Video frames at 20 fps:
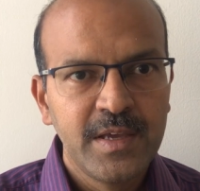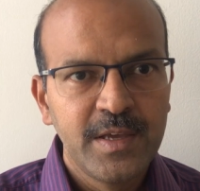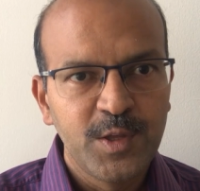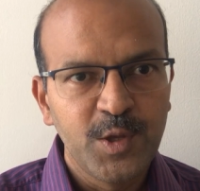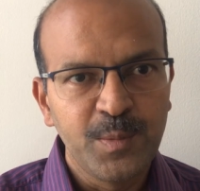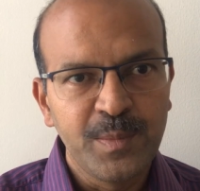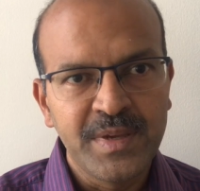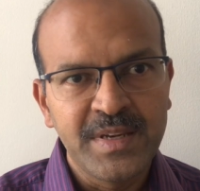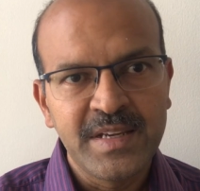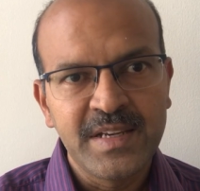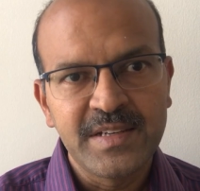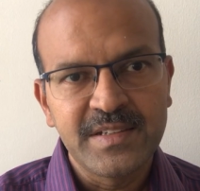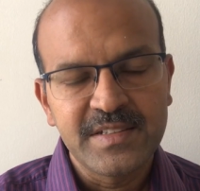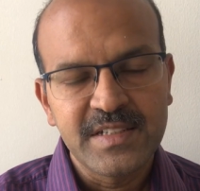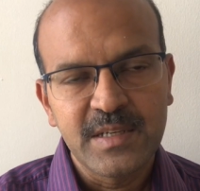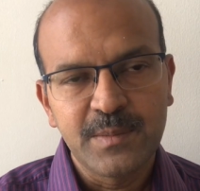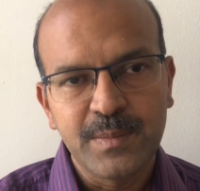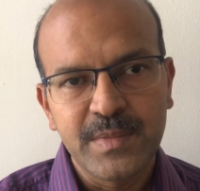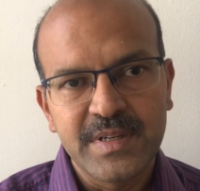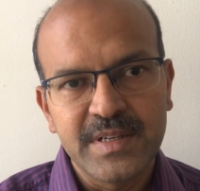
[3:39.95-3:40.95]
You may need
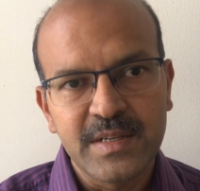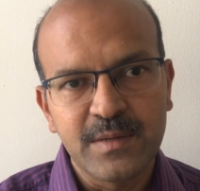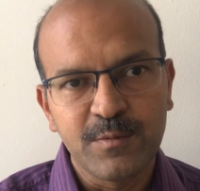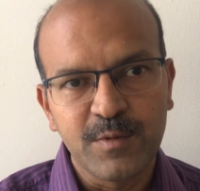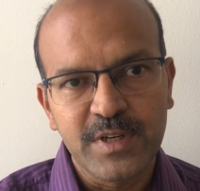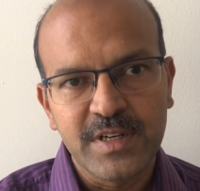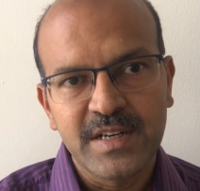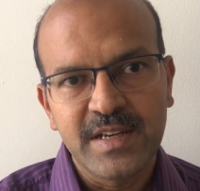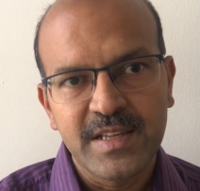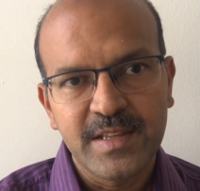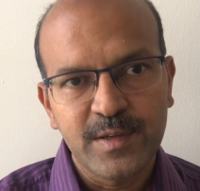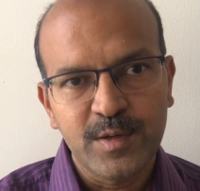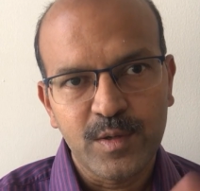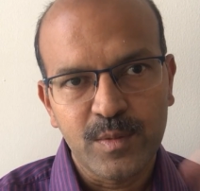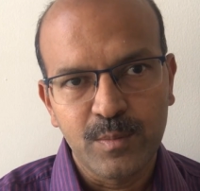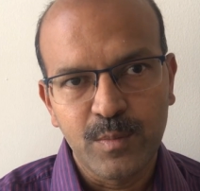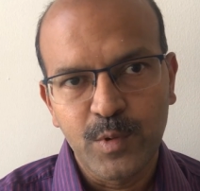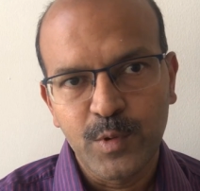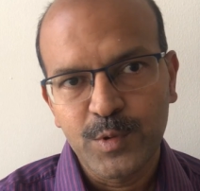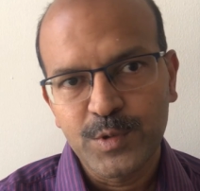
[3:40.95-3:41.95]
treatment in one eye or
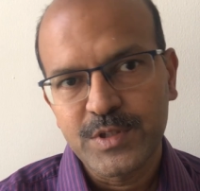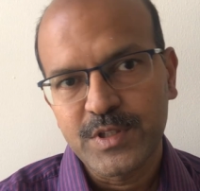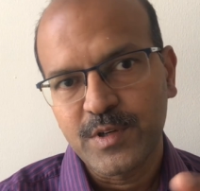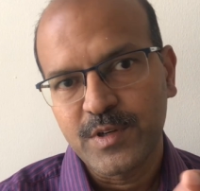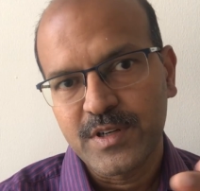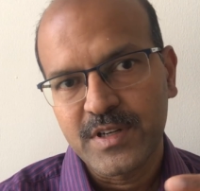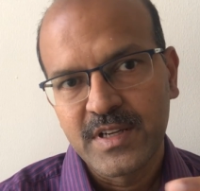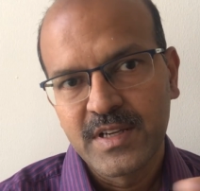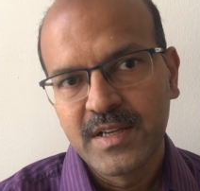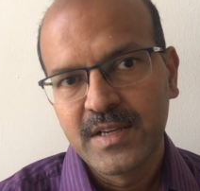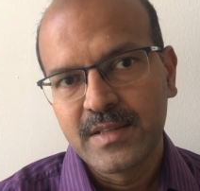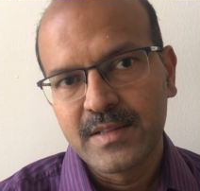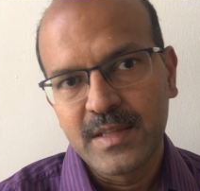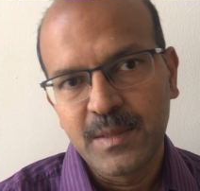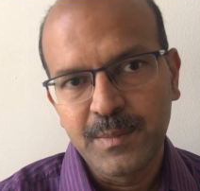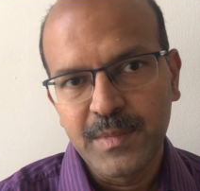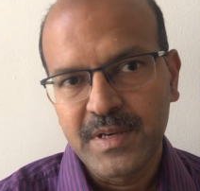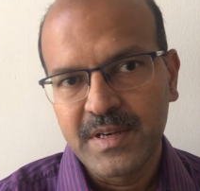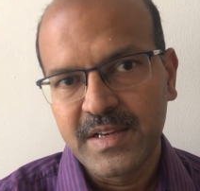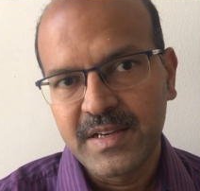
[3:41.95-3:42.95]
both, or they
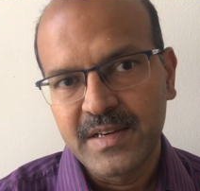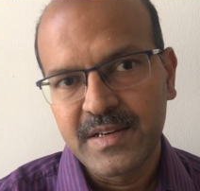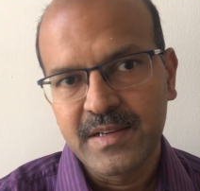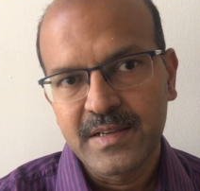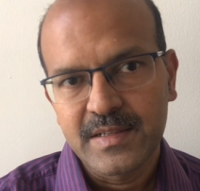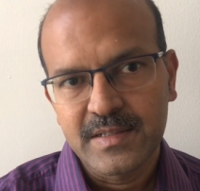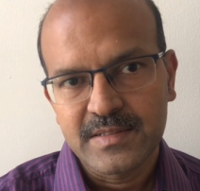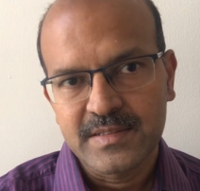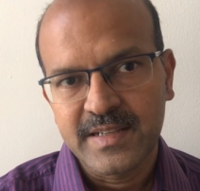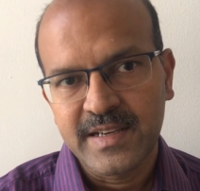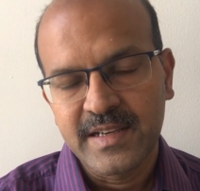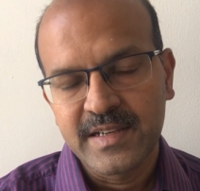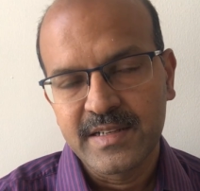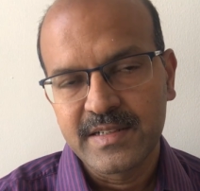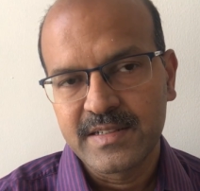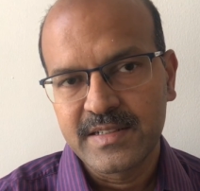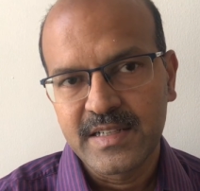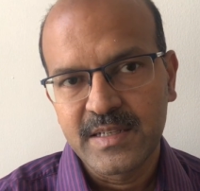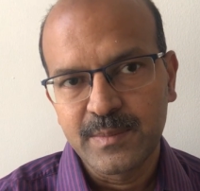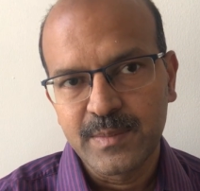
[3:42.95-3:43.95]
may need
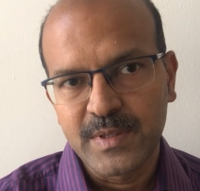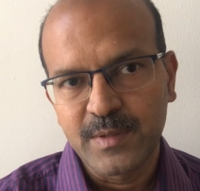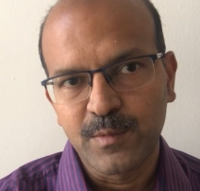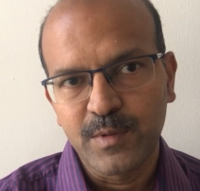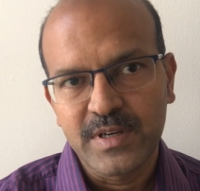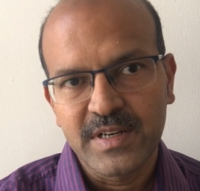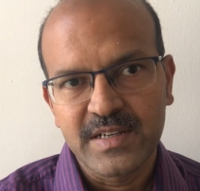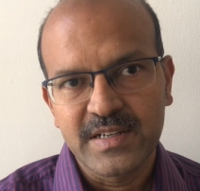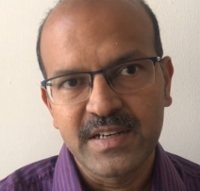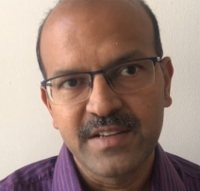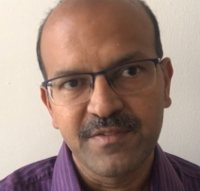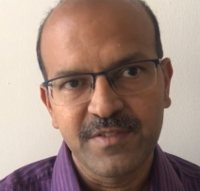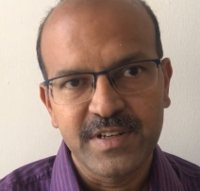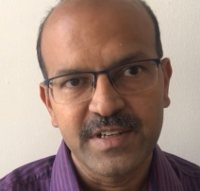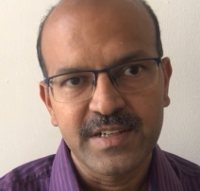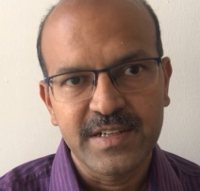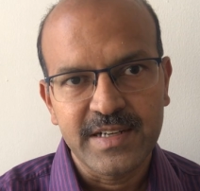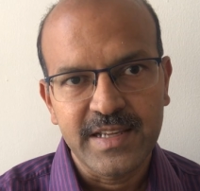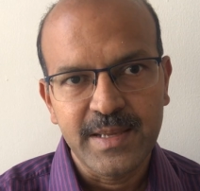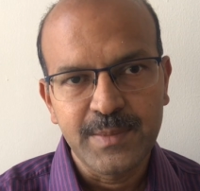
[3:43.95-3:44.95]
staggered treatment one at
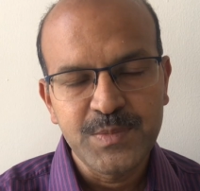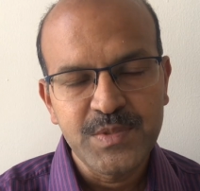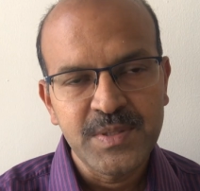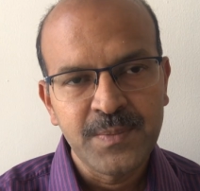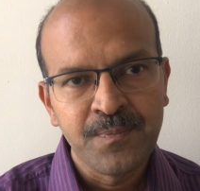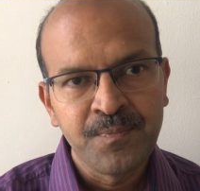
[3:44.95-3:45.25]
different times.